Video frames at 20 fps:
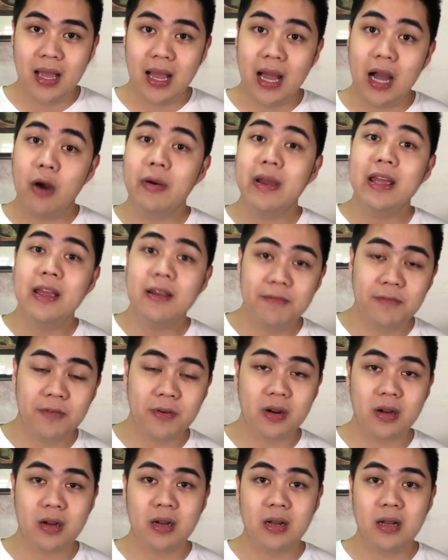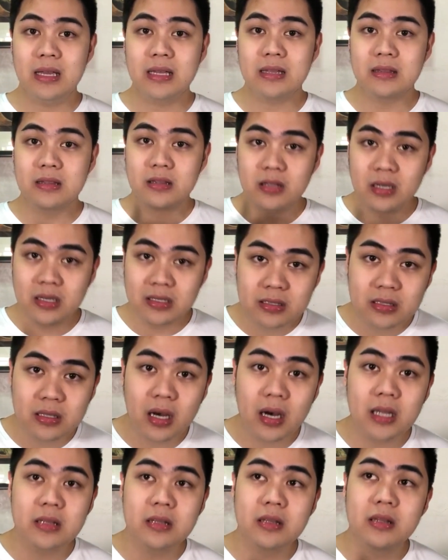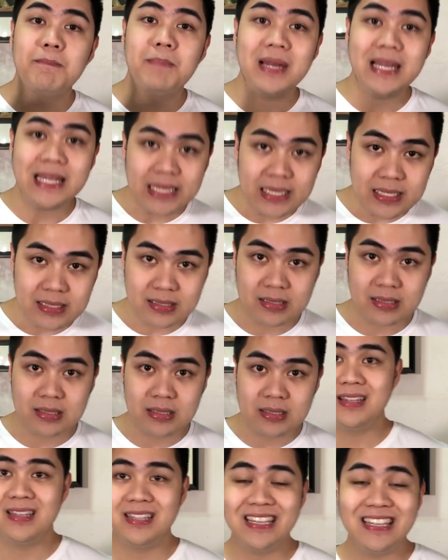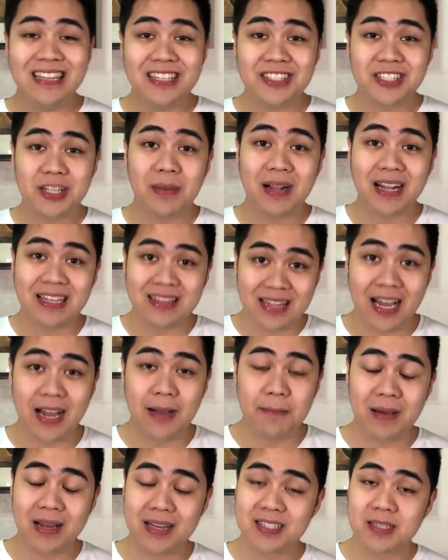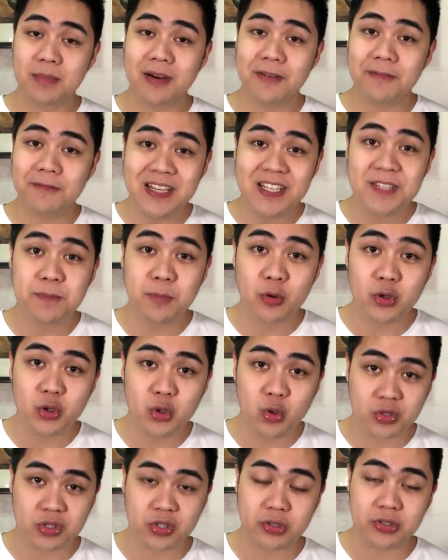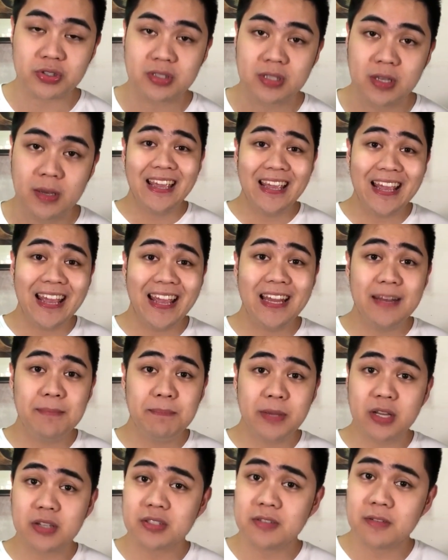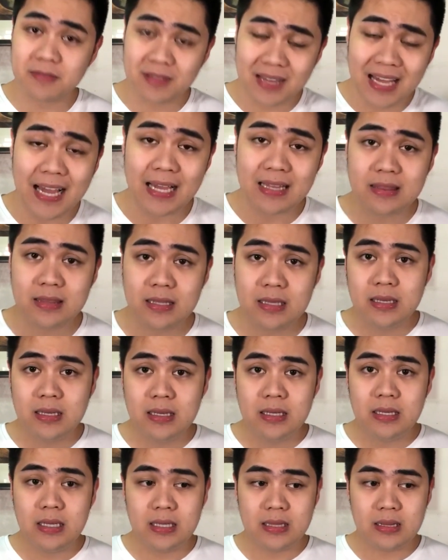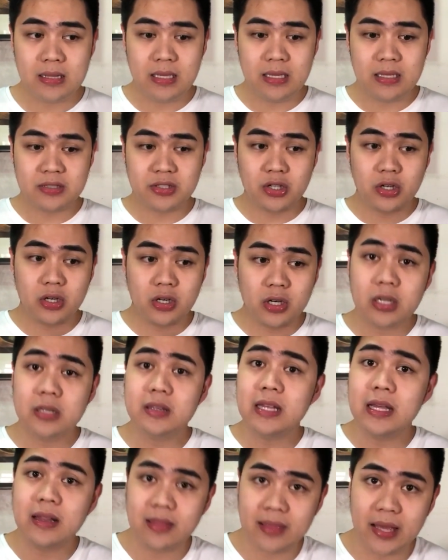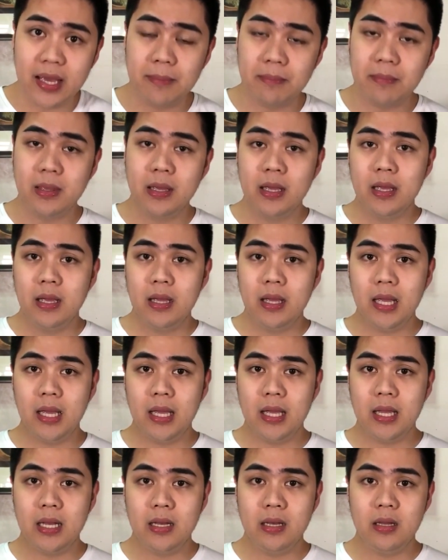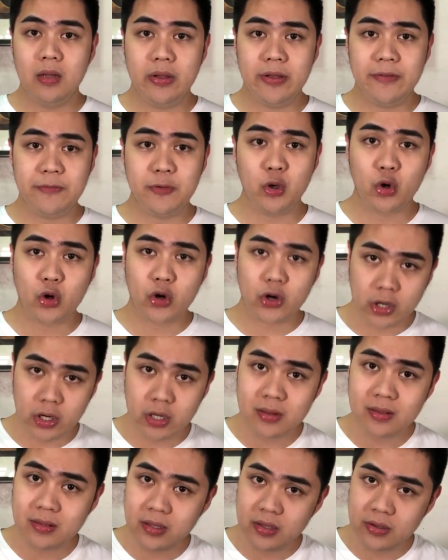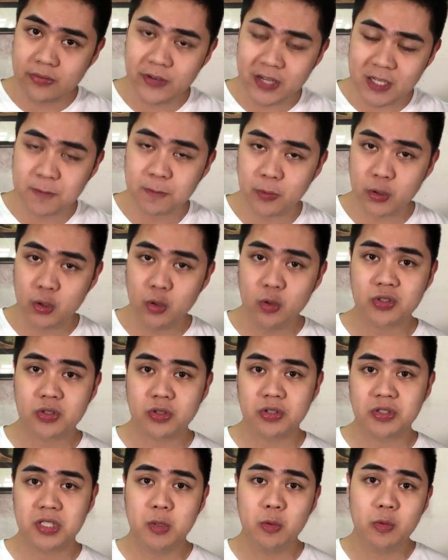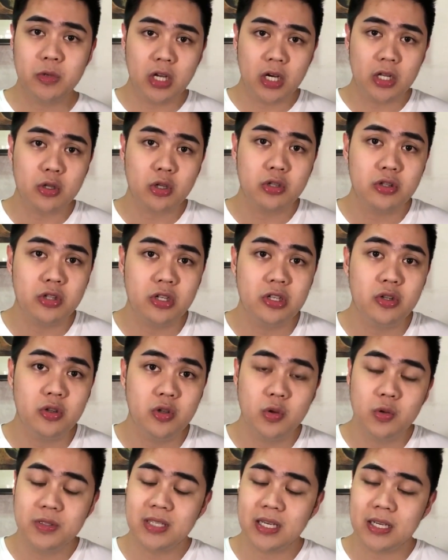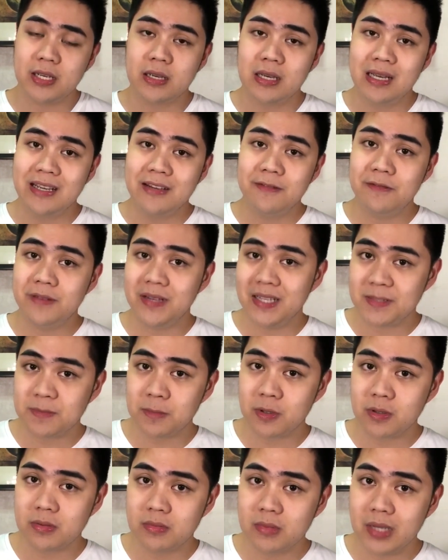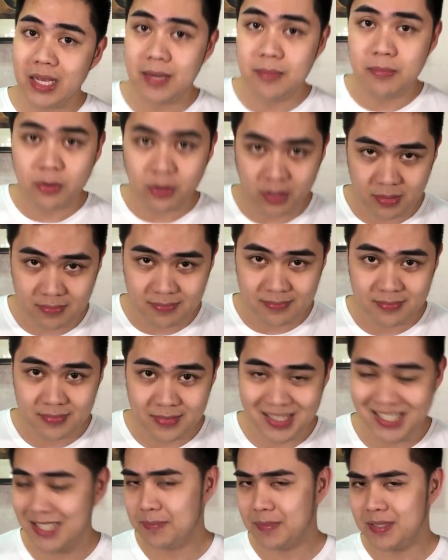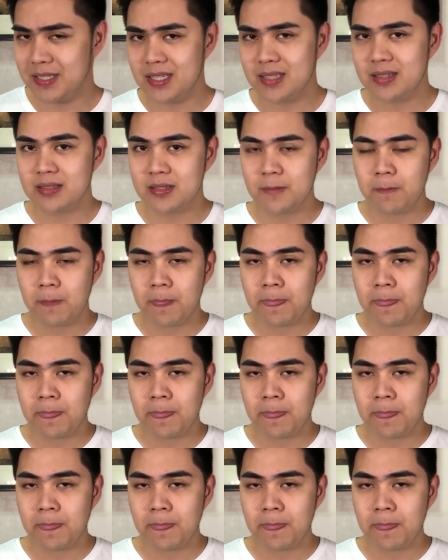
However, it does not please. Hindi siya maganda para sa mga Facebook users. And because of that, it is hurting them. And if you hurt the Facebook users, they would not continue using Facebook anymore. Does that make sense?